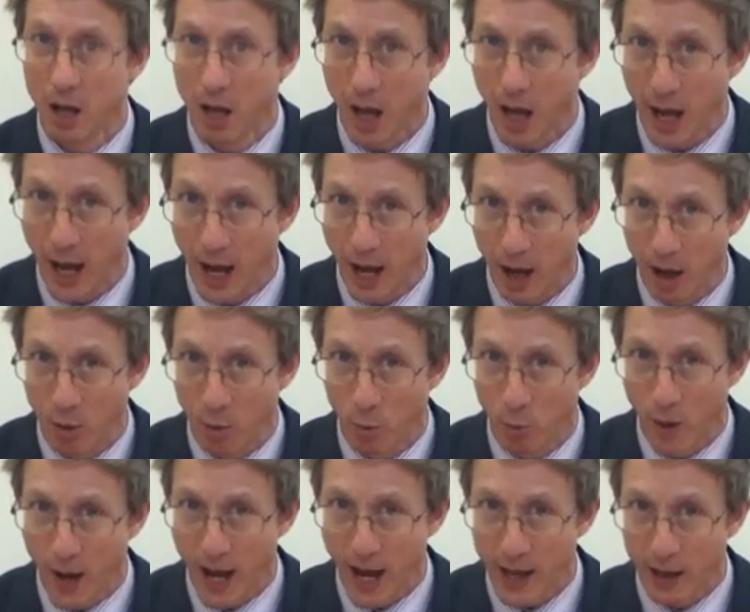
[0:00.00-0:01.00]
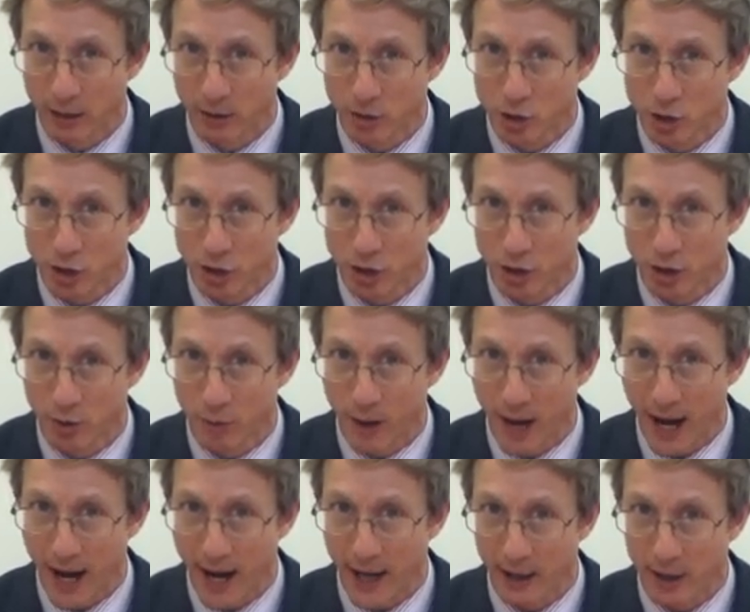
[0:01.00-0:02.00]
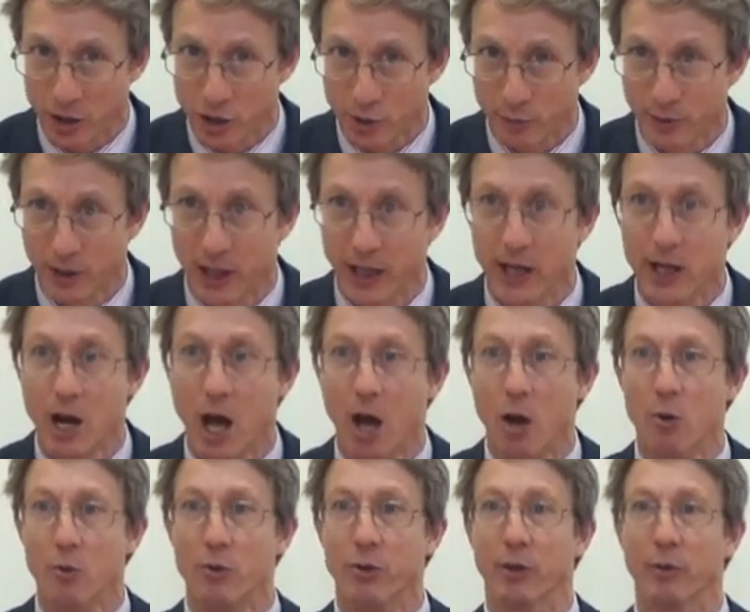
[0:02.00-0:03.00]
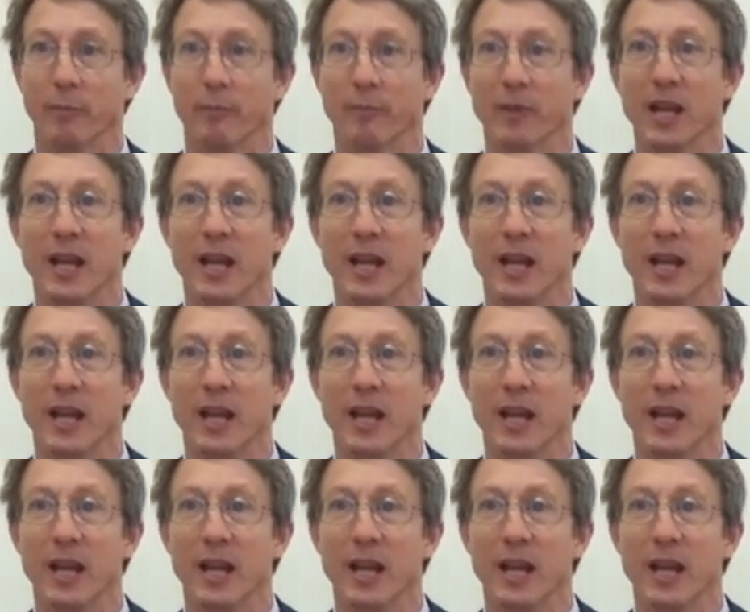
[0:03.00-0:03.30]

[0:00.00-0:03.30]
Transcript: How well do you actually know them?